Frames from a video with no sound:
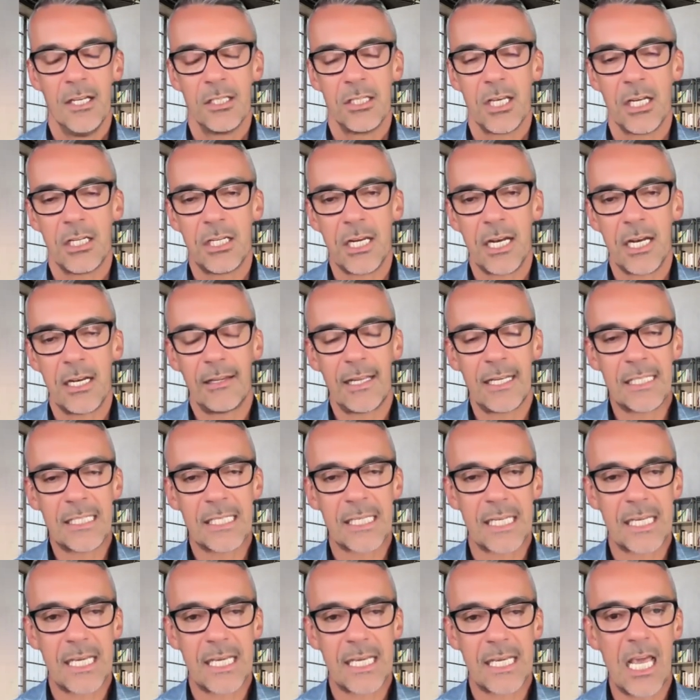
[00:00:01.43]
So, Jenna,
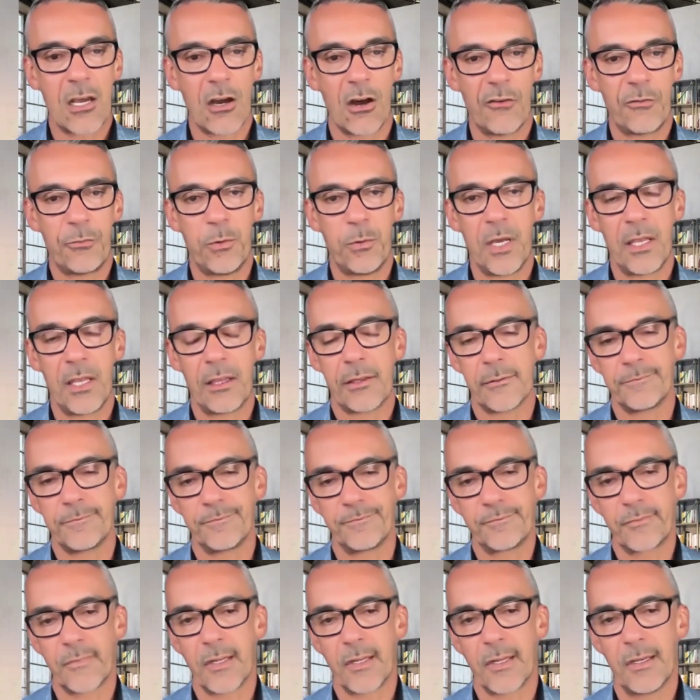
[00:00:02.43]
let's kick off with
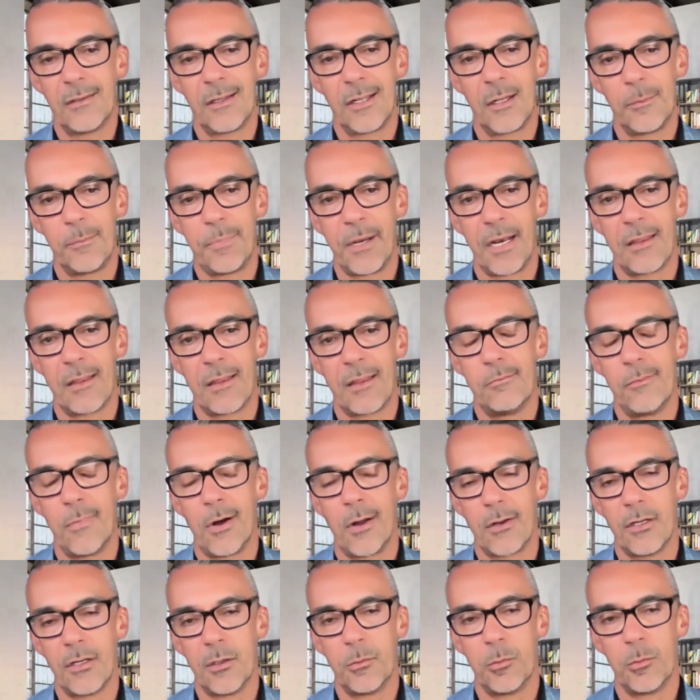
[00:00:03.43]
a little bit of the
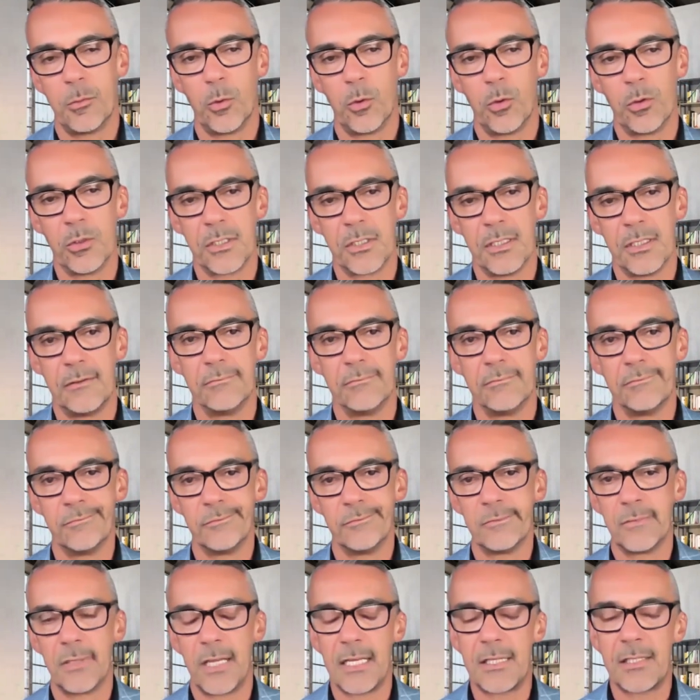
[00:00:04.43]
modern awards
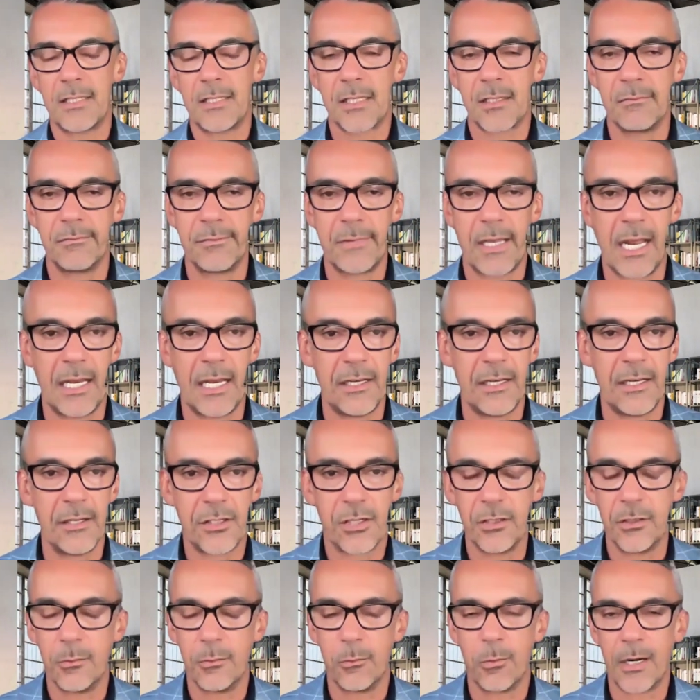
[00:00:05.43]
and let's get
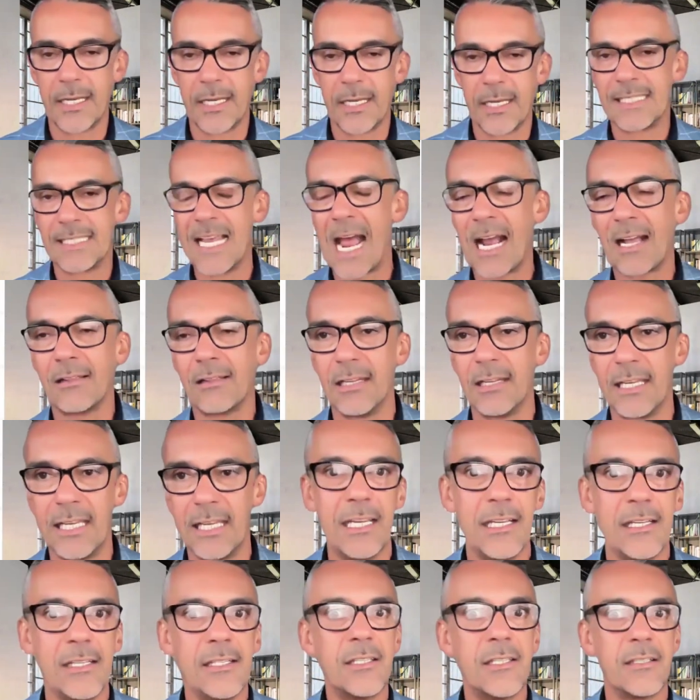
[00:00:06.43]
into what
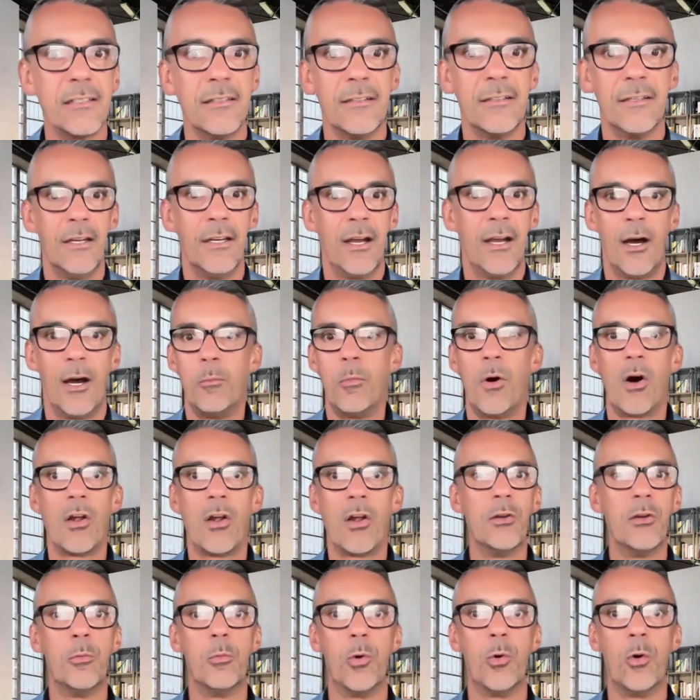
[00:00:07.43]
exactly is a
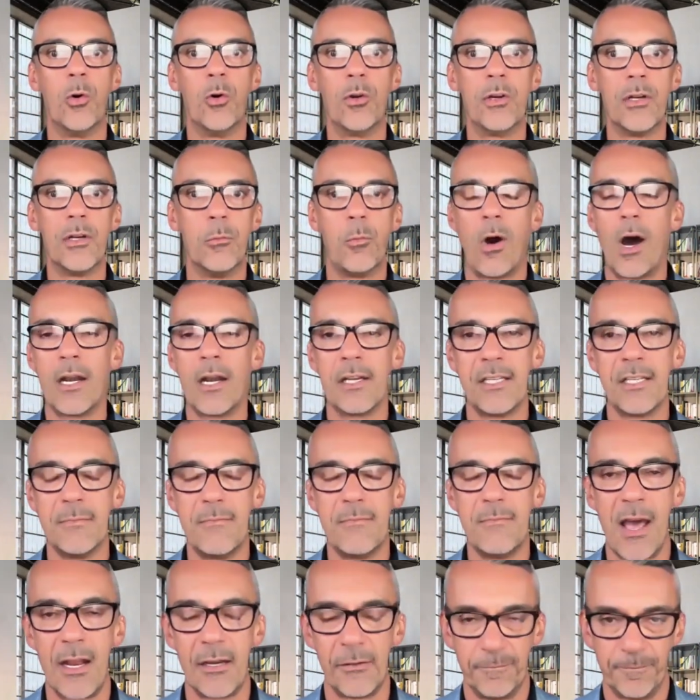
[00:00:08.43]
modern award and why does
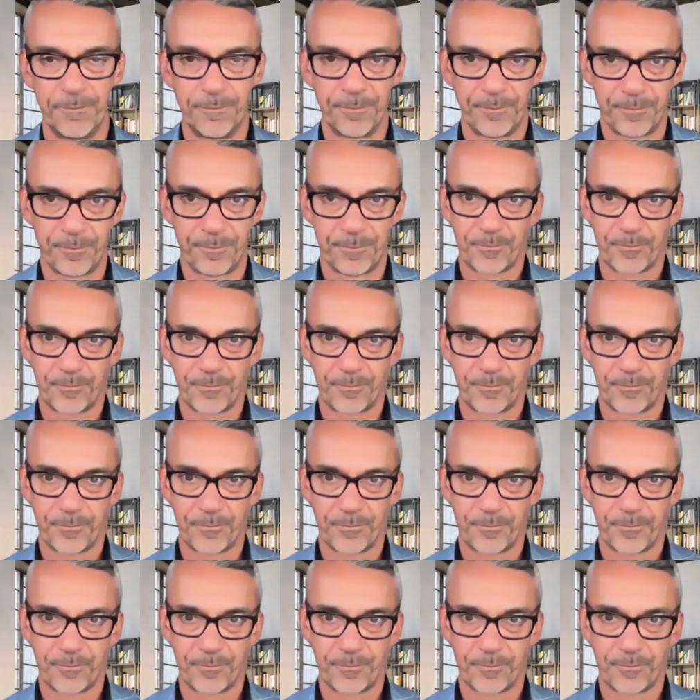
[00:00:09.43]
it matter?